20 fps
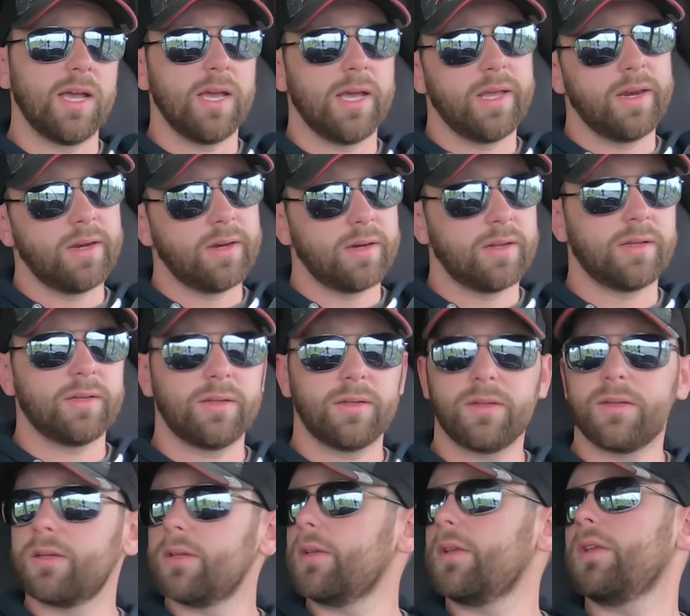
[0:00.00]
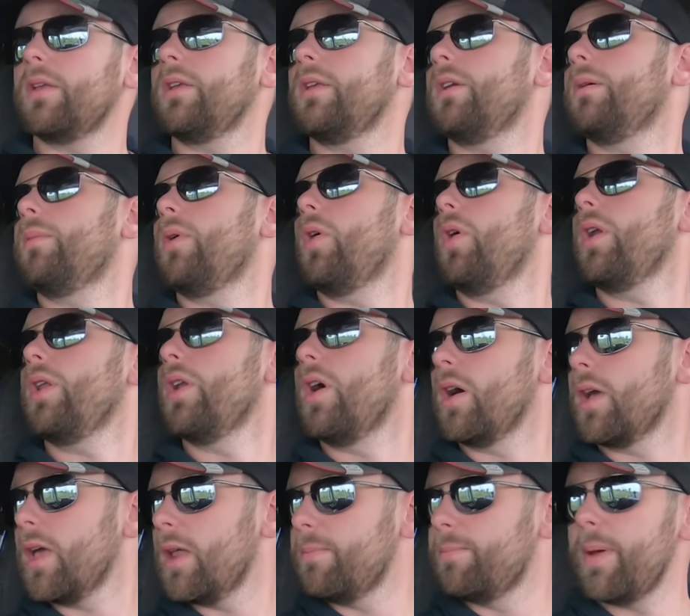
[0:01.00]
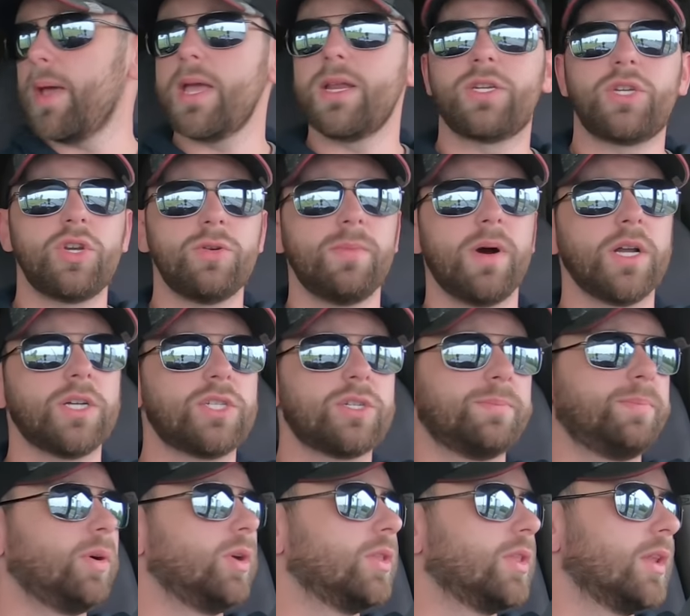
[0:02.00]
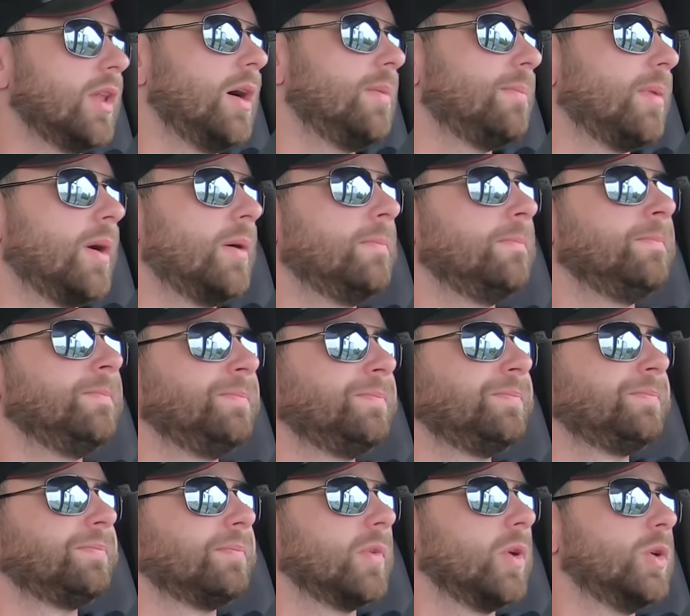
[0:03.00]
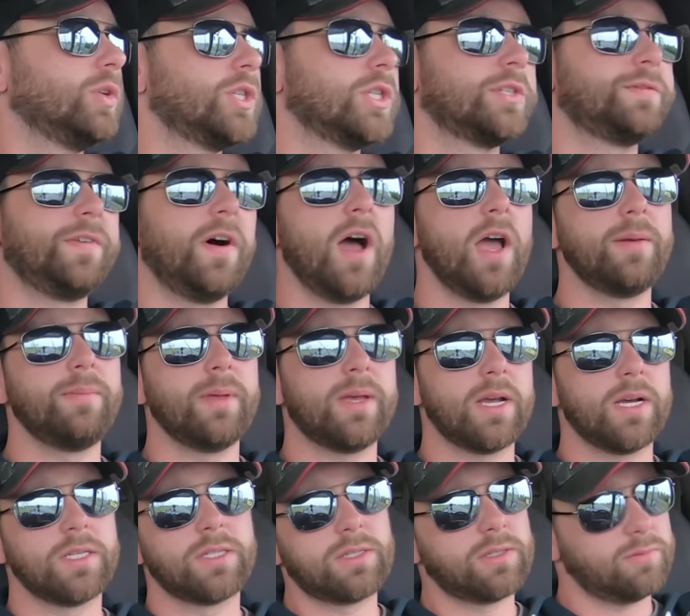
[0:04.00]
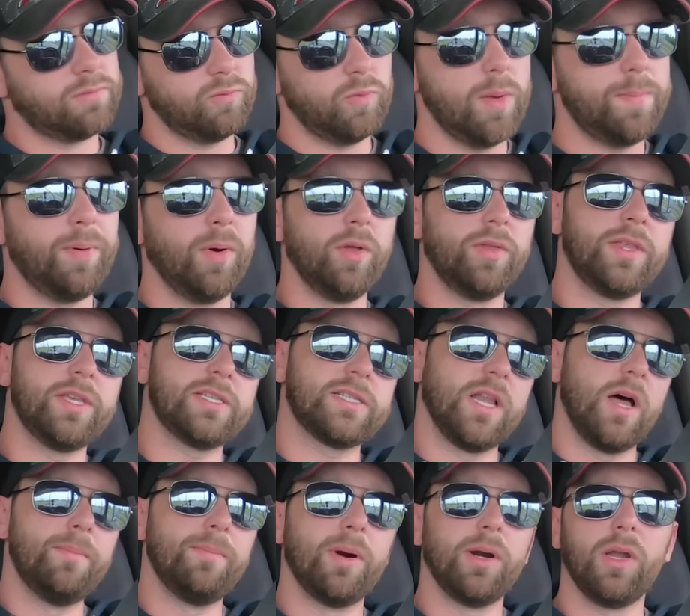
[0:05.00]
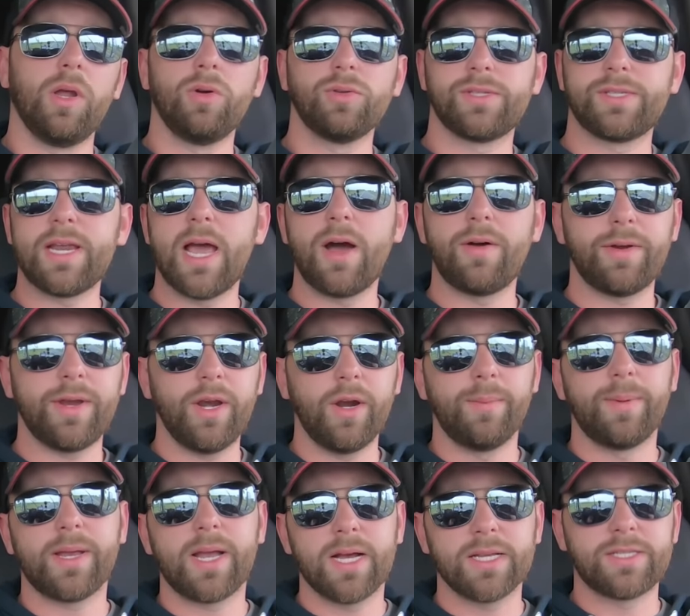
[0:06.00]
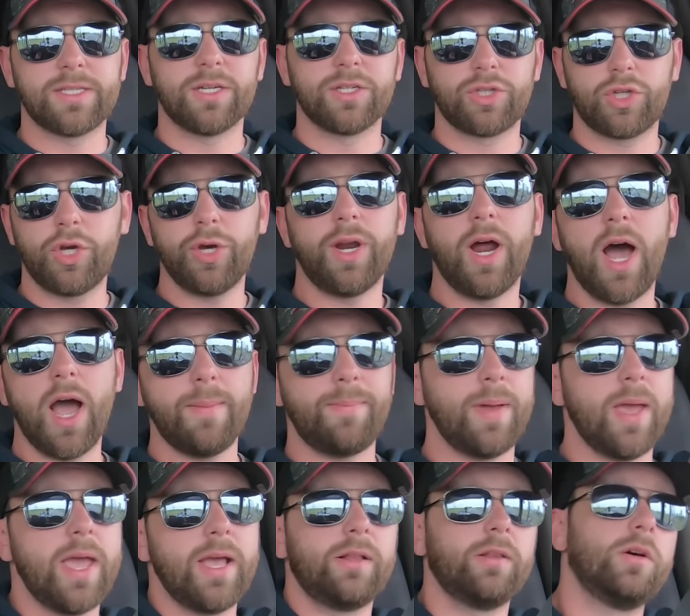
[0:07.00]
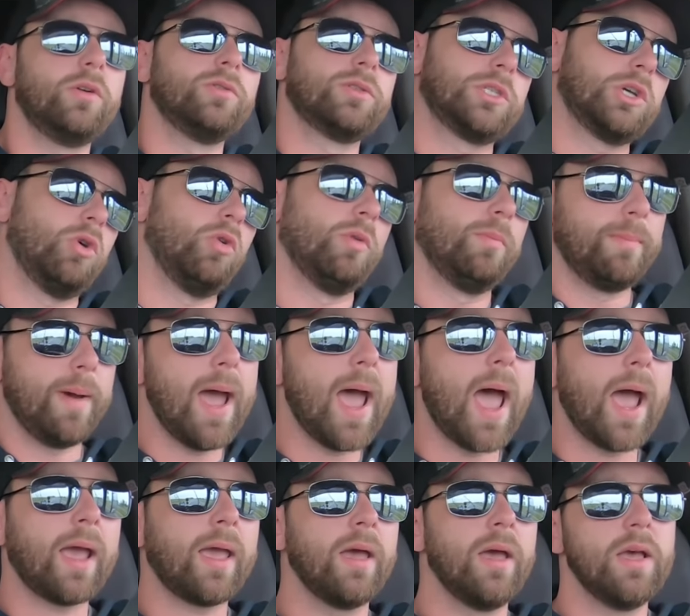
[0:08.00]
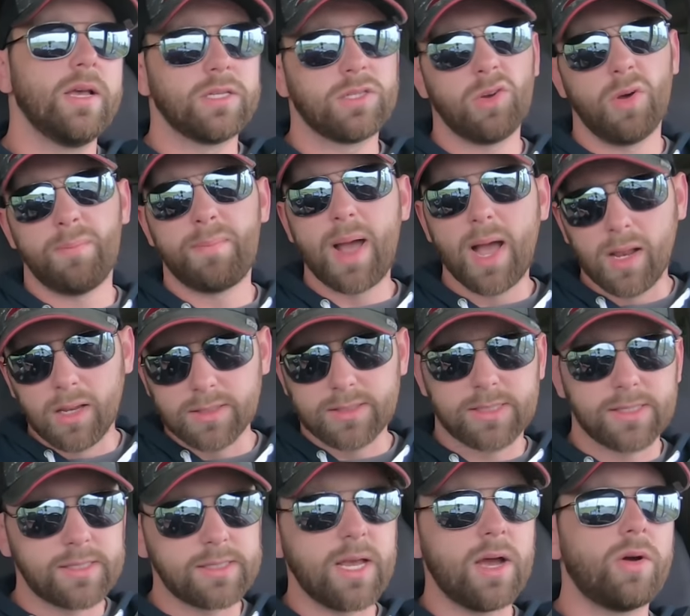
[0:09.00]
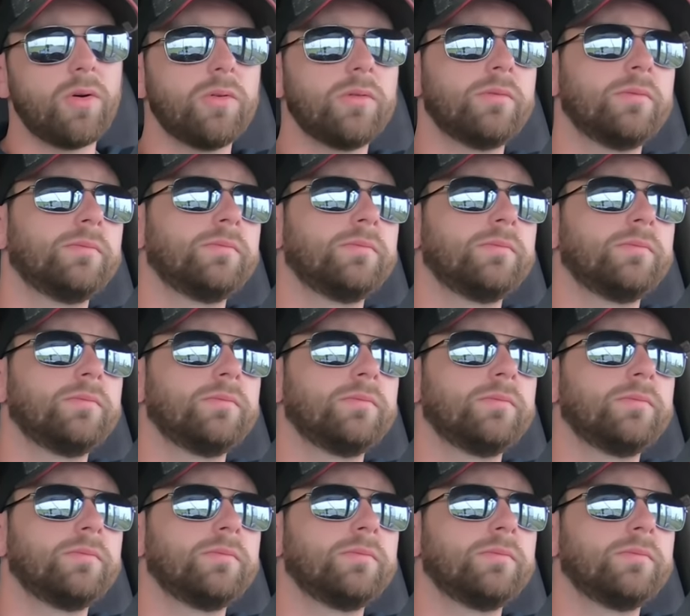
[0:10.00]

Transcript: And I'm already not getting paid too much to pull the lumber, which is fine because we pull these lumber loads down here because there's good high-paying loads going back, so it balances out.